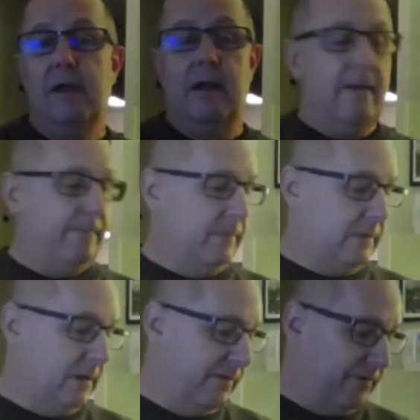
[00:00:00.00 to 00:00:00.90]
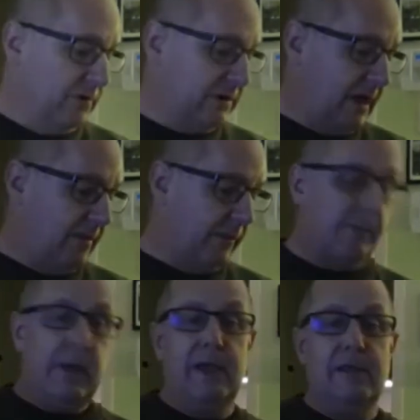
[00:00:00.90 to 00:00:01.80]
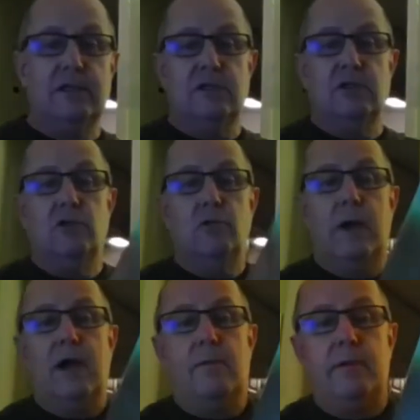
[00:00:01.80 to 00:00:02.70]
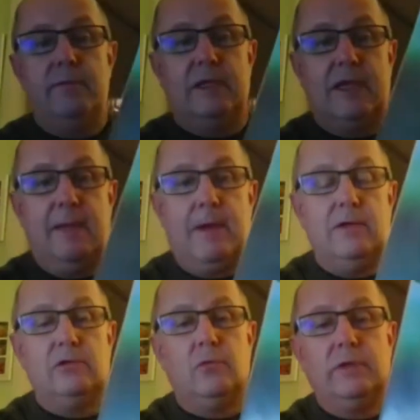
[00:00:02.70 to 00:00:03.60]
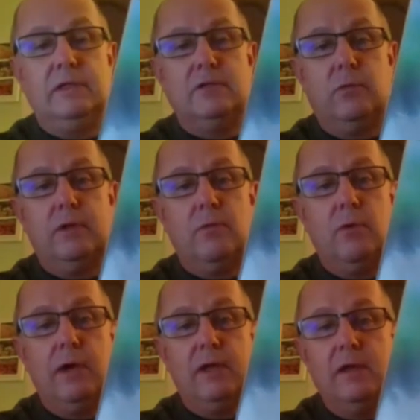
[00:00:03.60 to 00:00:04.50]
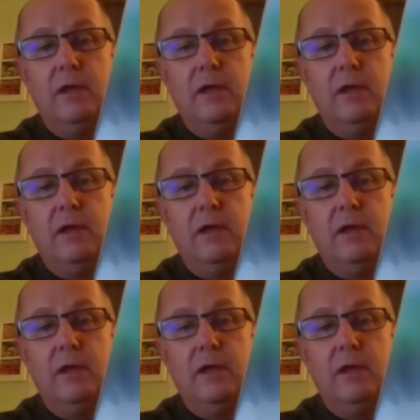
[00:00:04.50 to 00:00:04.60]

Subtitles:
their first album and this new album that came out in 2021,